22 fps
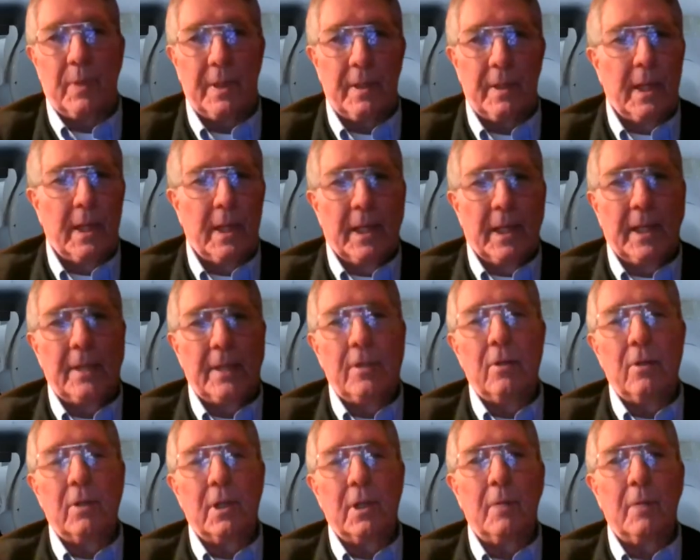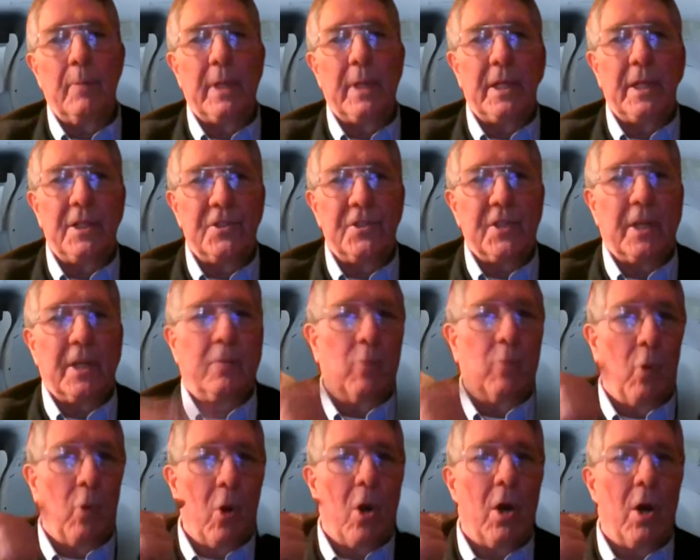but he knew a little bit and he
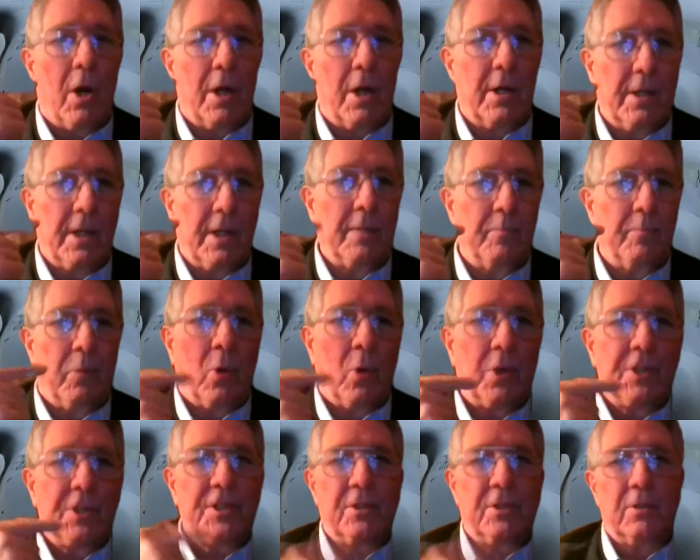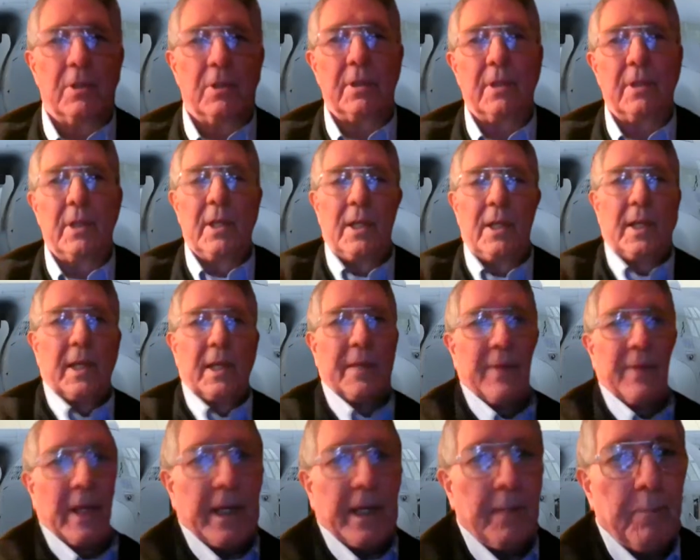said war and points to it.
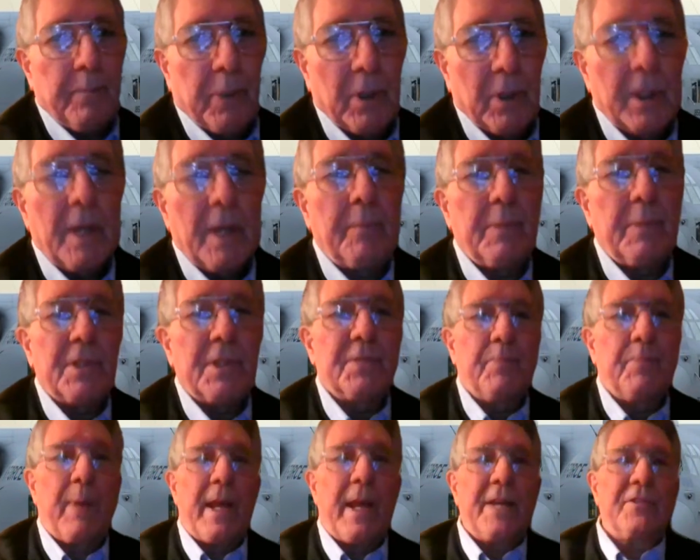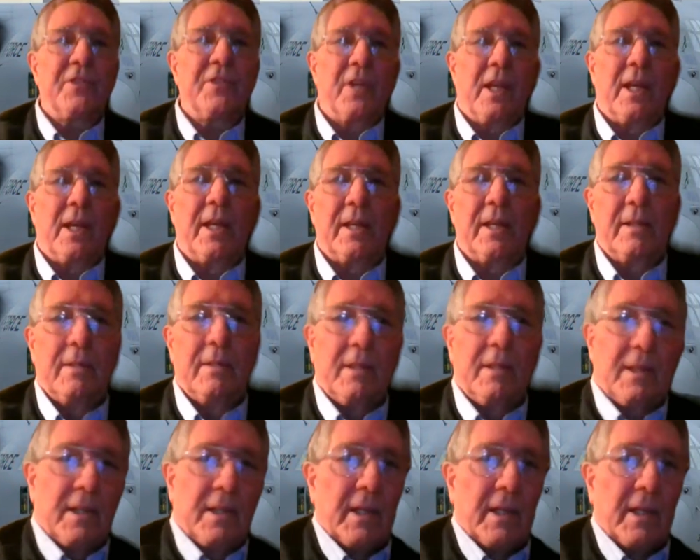And then he pulled up his pants leg
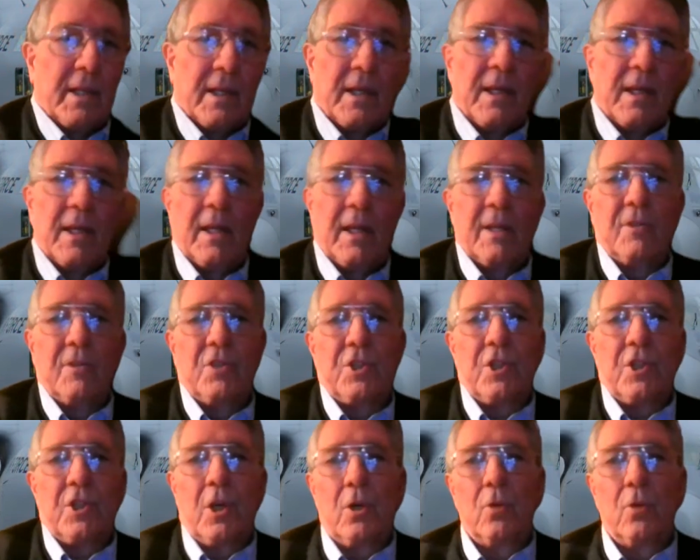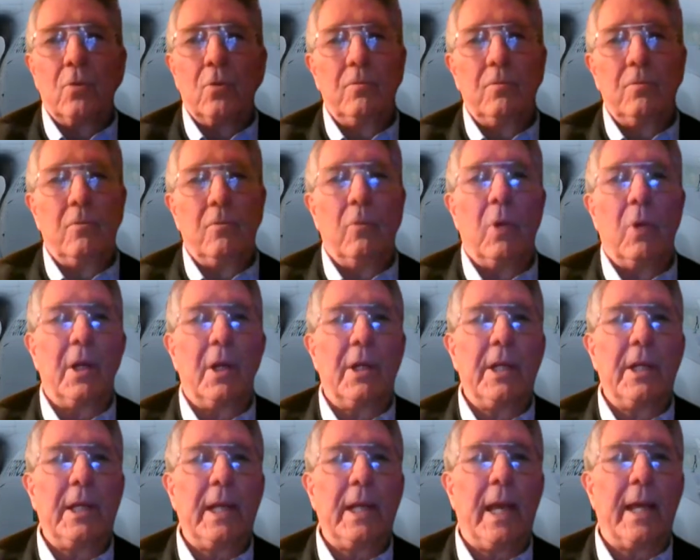and showed where
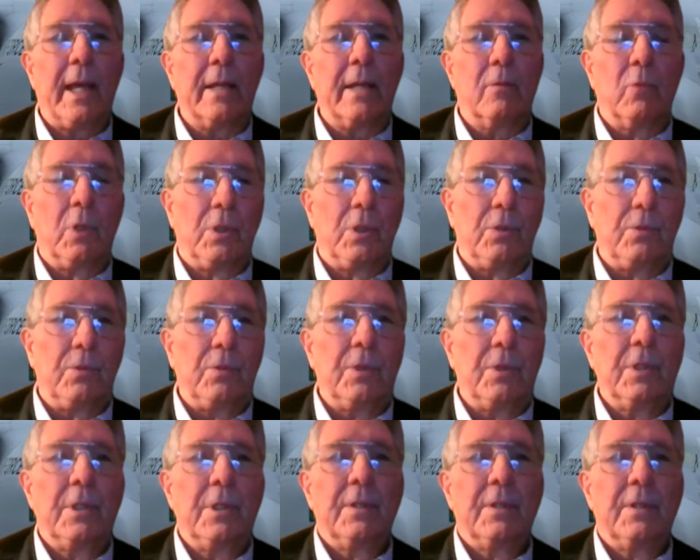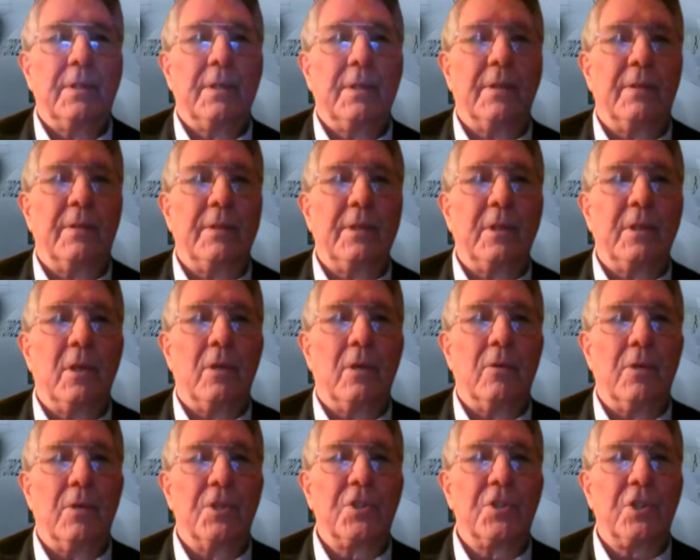he had a wound, uh, you
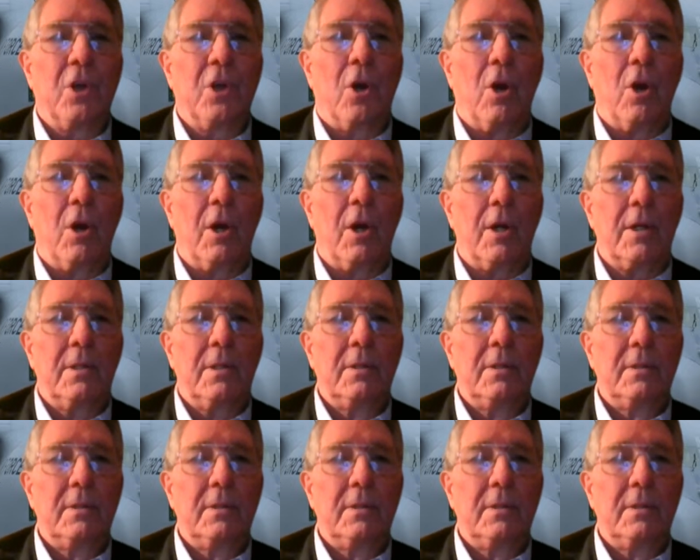know, the scar